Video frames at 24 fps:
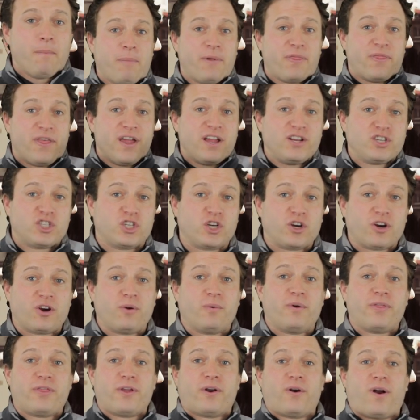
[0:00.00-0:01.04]
but they share
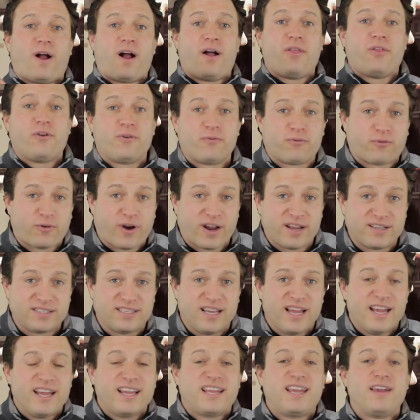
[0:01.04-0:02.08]
it with their other
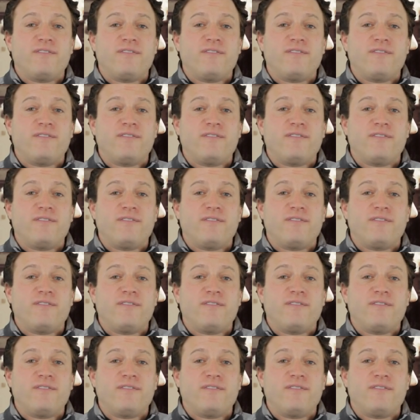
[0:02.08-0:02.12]
friends,